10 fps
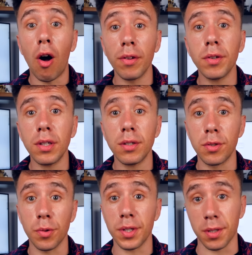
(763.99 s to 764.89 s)
all you need
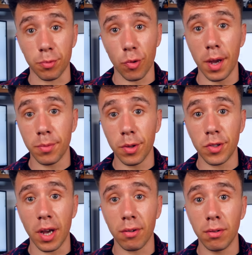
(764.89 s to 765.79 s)
to do is subscribe to
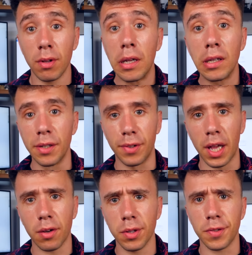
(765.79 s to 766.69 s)
the channel, leave a
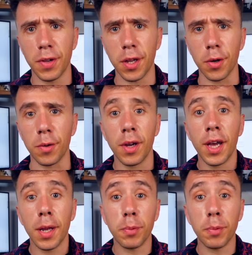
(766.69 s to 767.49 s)
like on this video,